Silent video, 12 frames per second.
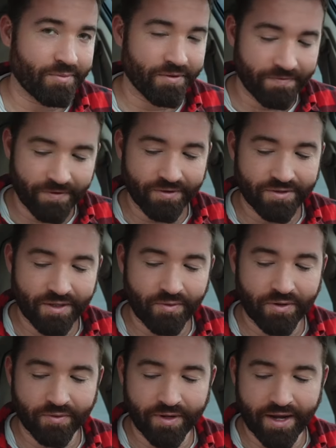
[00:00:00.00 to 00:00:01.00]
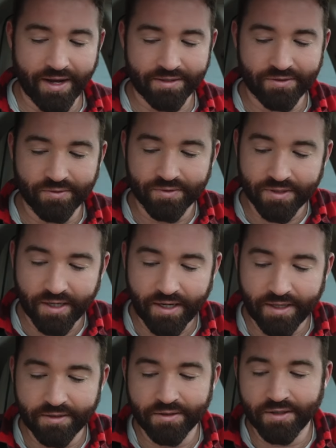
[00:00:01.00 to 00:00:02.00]
but first I want to react to
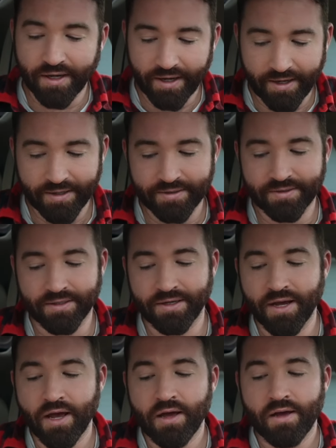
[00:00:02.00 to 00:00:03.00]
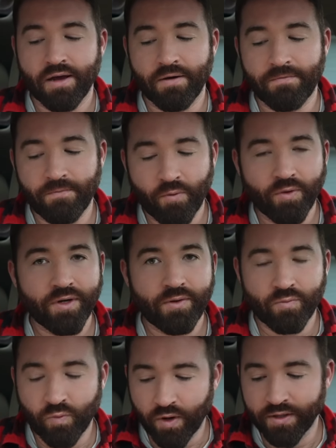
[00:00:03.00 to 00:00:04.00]
Tyler Hansen, a
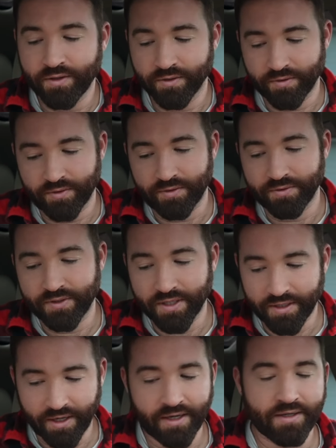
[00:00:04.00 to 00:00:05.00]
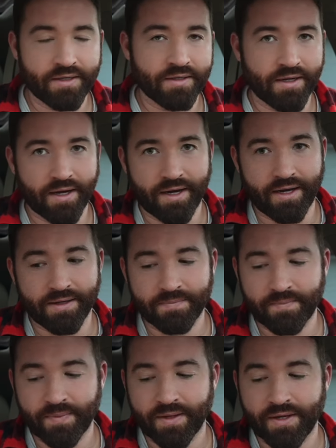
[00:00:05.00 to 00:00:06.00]
41-year-old Canadian guy
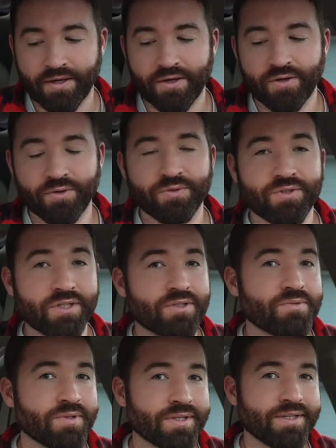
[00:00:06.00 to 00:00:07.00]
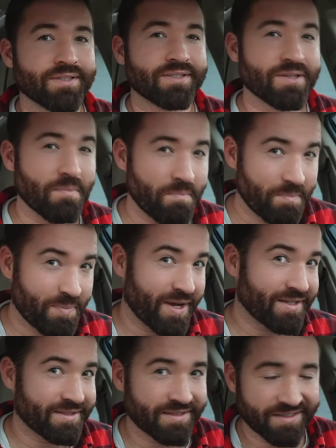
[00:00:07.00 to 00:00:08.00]
who just released the
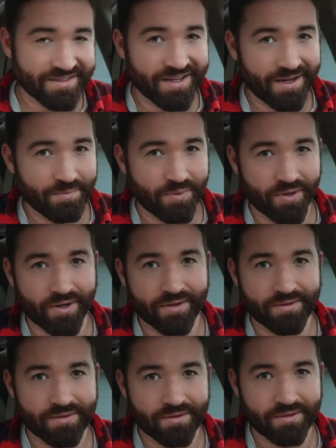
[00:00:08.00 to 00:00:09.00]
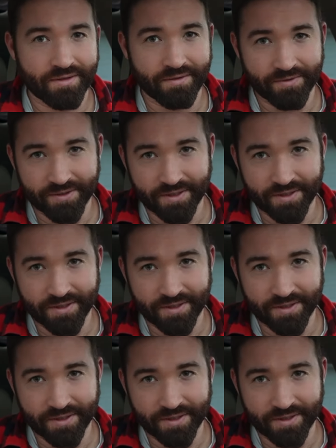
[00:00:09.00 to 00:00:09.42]
best skate part of his